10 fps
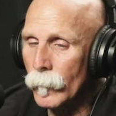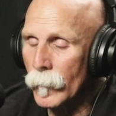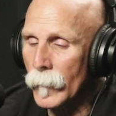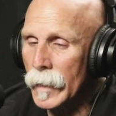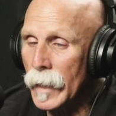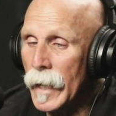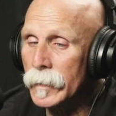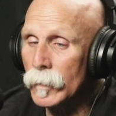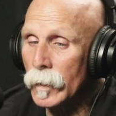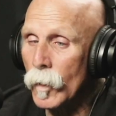And I had
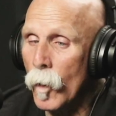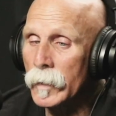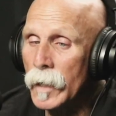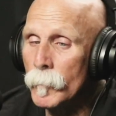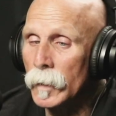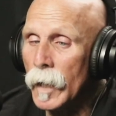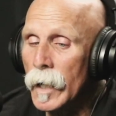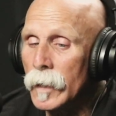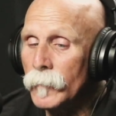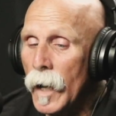to overcome a
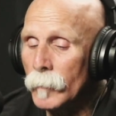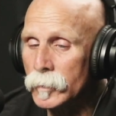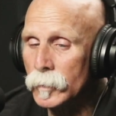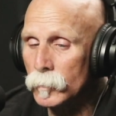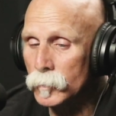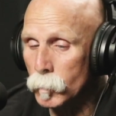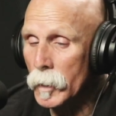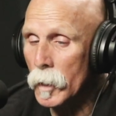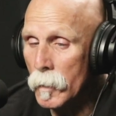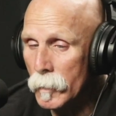lot of obstacles with
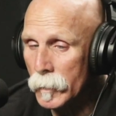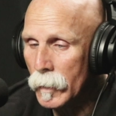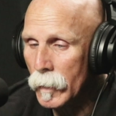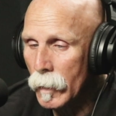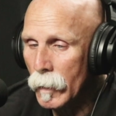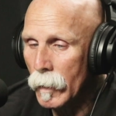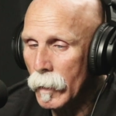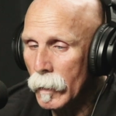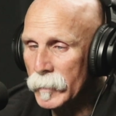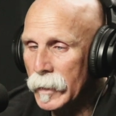her
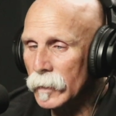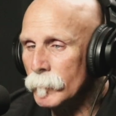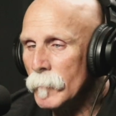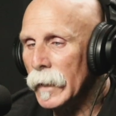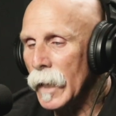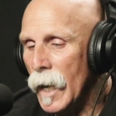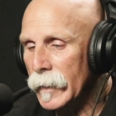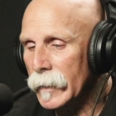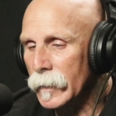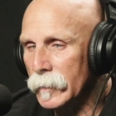because of my
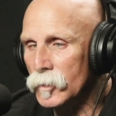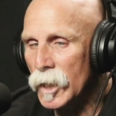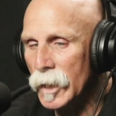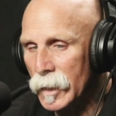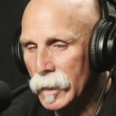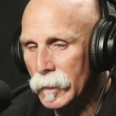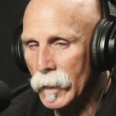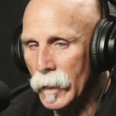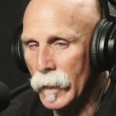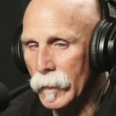lying and cheating
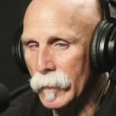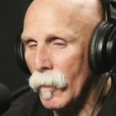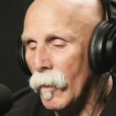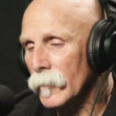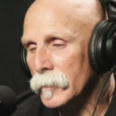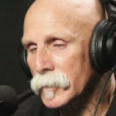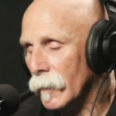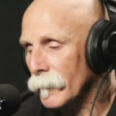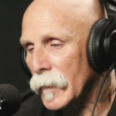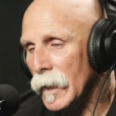and all the
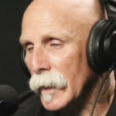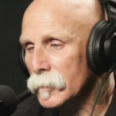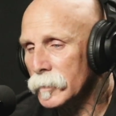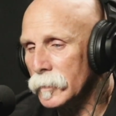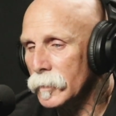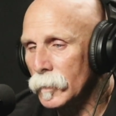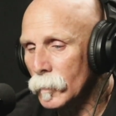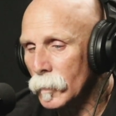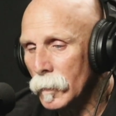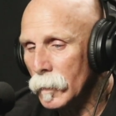stuff that I used to do.